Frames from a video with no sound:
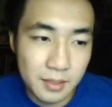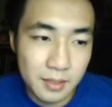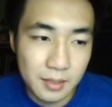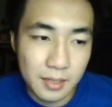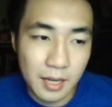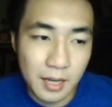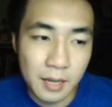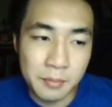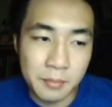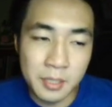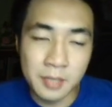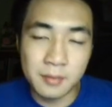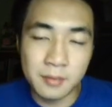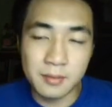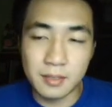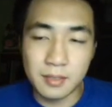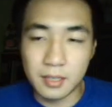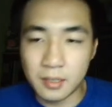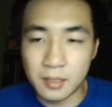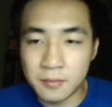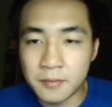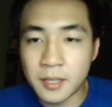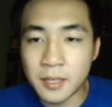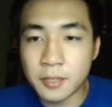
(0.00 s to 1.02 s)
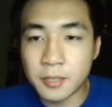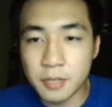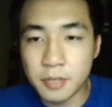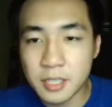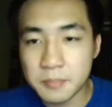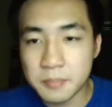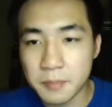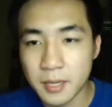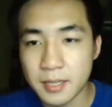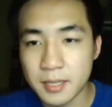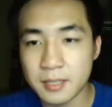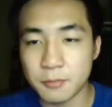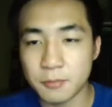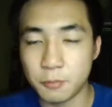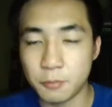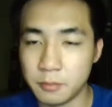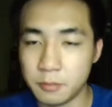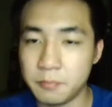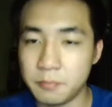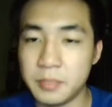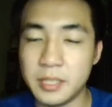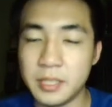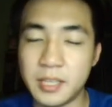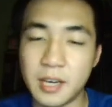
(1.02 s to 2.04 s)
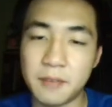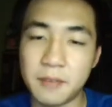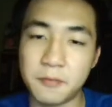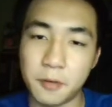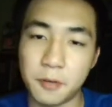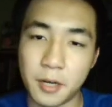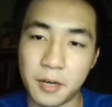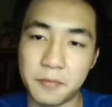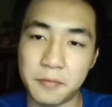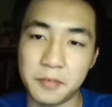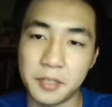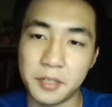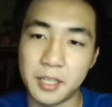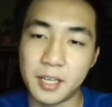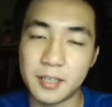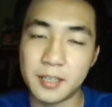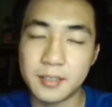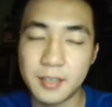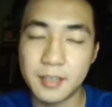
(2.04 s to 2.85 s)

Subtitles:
I mean, inventory space will be there forever lah.